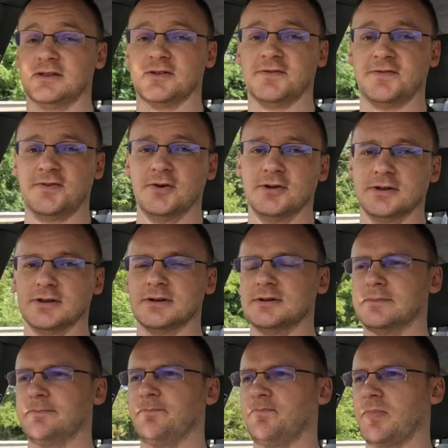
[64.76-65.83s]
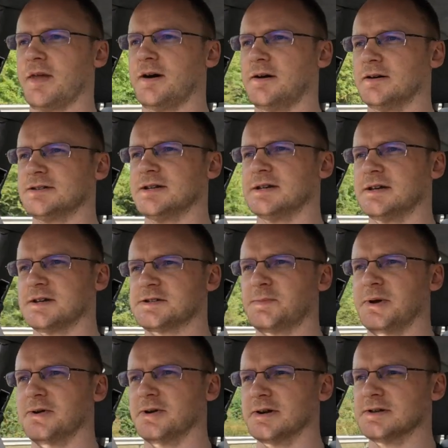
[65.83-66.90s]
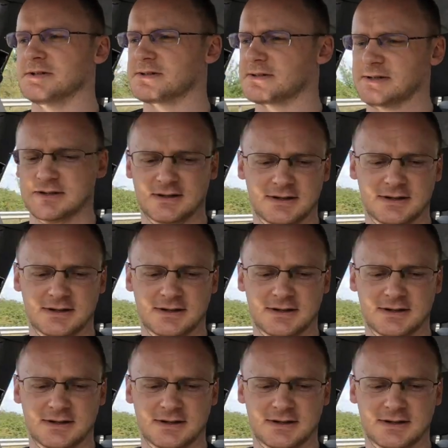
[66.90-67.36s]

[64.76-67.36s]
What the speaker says: the full Hartech experience,